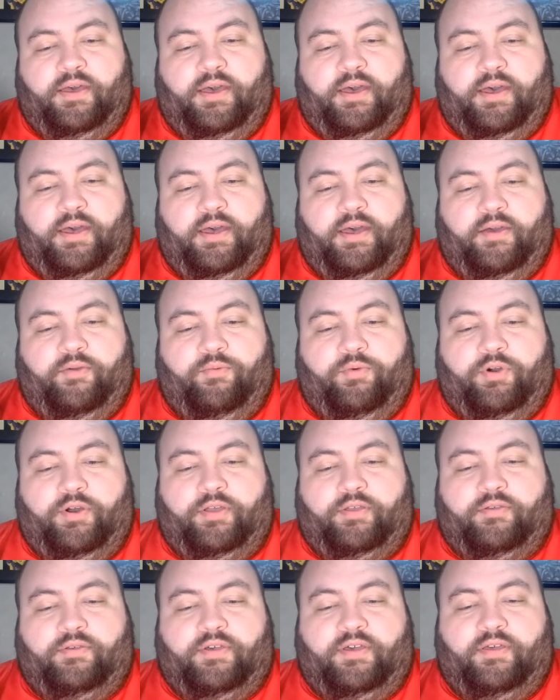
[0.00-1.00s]
uh, will
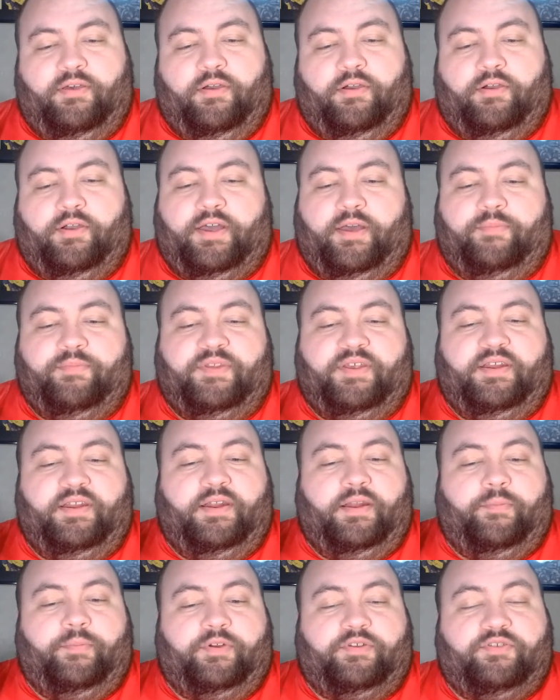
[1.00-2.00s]
or er, comes in
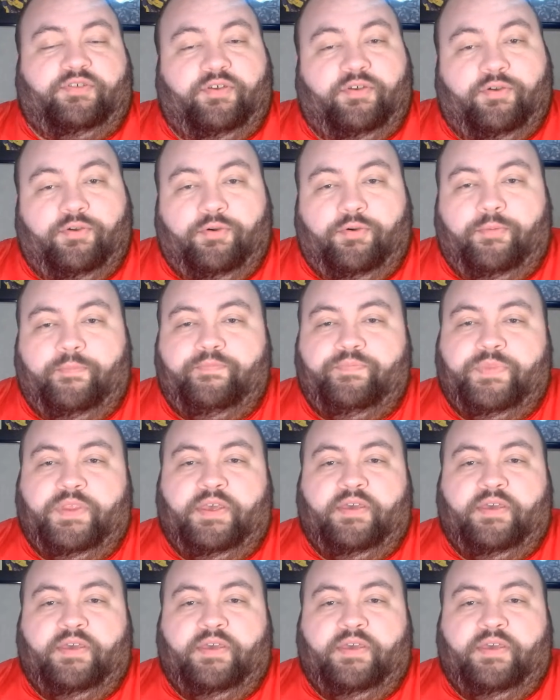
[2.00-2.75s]
at number two.